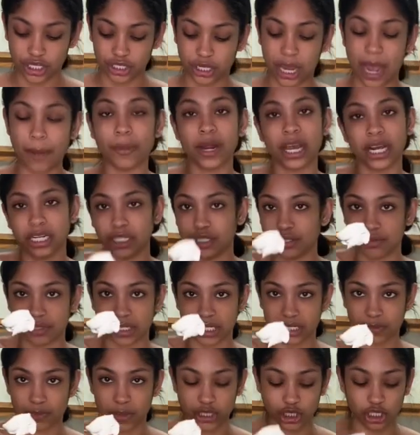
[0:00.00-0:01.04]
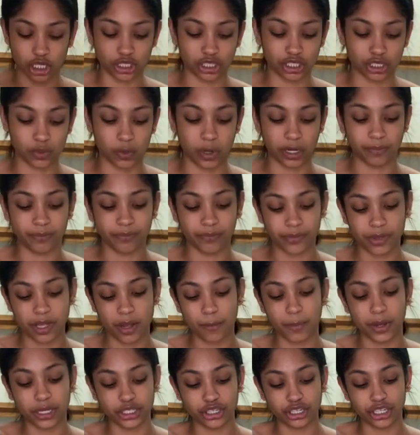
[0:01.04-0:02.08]
I'm not gonna use this much on just one,
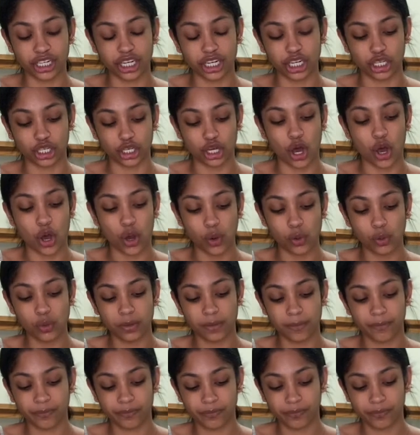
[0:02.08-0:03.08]
but you're gonna coat